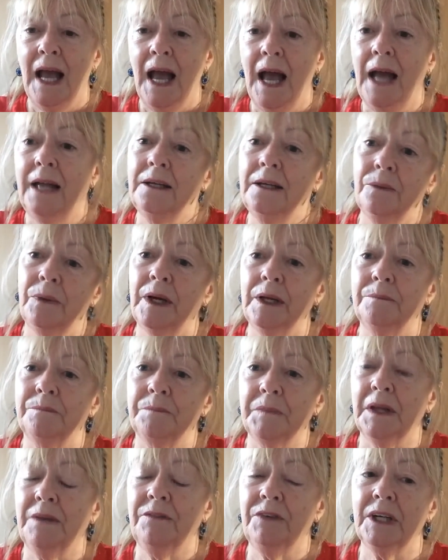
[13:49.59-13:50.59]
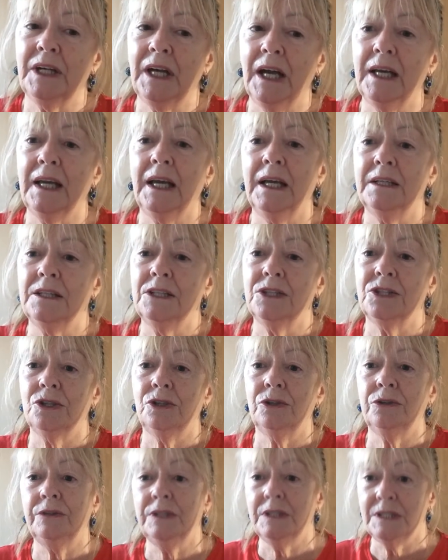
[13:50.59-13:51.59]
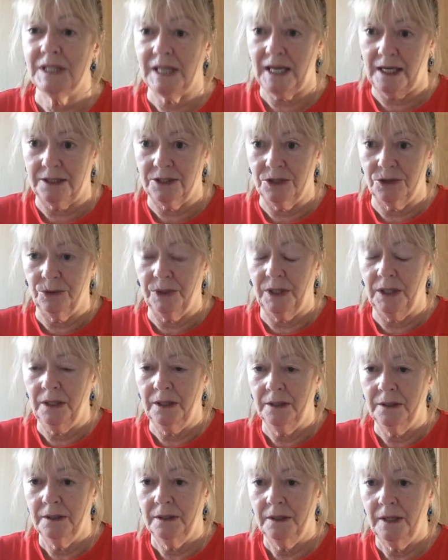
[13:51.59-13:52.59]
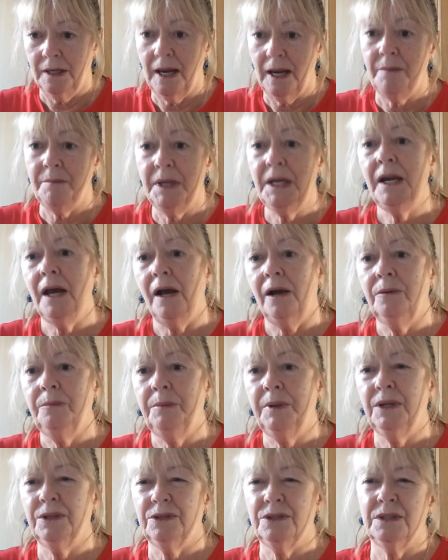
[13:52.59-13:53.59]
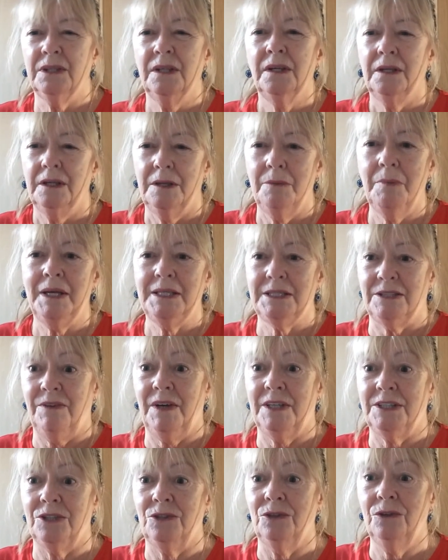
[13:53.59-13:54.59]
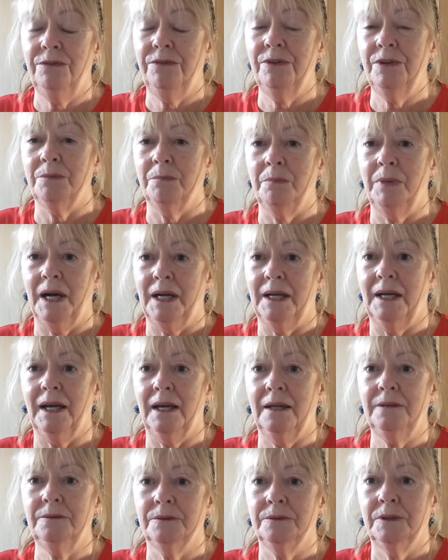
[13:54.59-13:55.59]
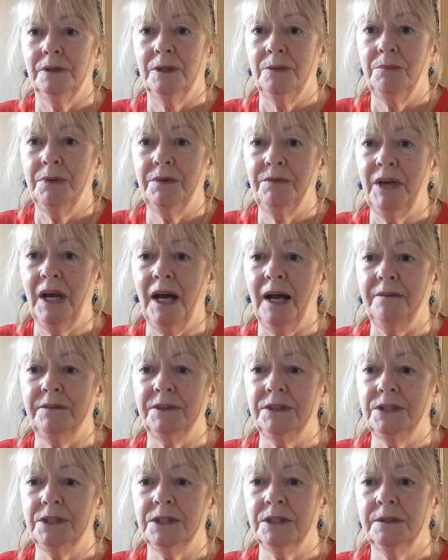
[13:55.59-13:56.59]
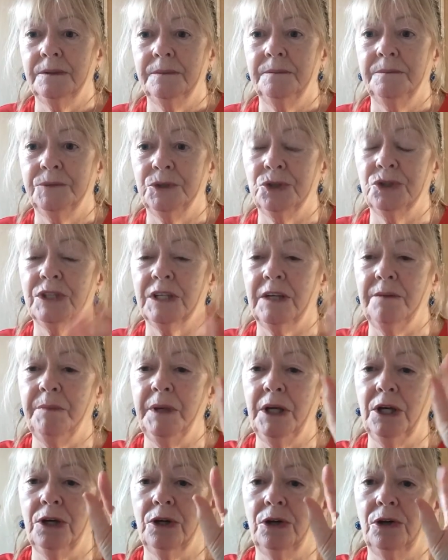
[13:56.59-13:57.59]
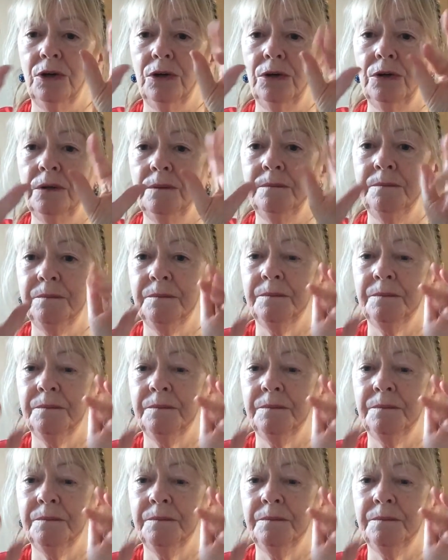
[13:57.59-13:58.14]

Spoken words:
Anyway, if you'd like any stories next week, let me know. Because you might have had enough of them by now. But if you haven't, just give me a call.